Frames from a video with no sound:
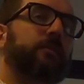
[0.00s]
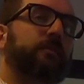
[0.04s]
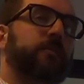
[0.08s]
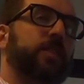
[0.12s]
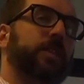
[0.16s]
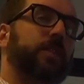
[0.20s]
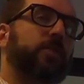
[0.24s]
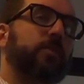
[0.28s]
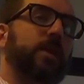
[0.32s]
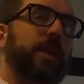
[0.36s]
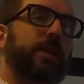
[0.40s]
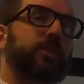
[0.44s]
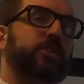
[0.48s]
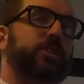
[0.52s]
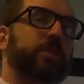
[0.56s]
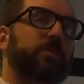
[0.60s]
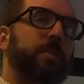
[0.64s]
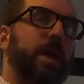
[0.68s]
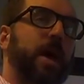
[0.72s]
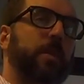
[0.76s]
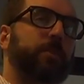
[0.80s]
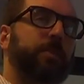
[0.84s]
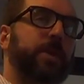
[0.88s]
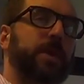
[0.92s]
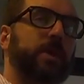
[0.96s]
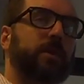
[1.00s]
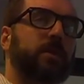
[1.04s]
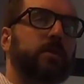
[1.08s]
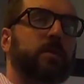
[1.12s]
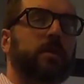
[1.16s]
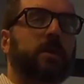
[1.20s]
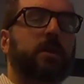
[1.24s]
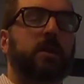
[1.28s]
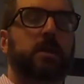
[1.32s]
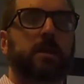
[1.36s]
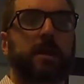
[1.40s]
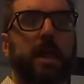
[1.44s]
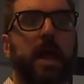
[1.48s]
configuration mapping
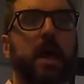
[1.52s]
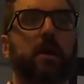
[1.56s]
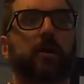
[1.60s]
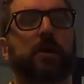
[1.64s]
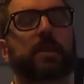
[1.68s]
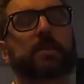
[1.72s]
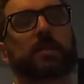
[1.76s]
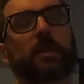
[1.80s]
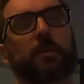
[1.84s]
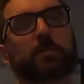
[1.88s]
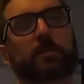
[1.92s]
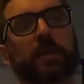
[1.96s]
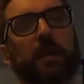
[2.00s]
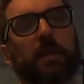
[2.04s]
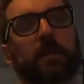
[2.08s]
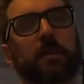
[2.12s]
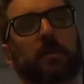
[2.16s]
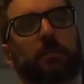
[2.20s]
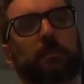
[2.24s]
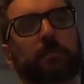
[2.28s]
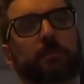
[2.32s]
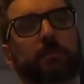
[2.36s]
now gets updated.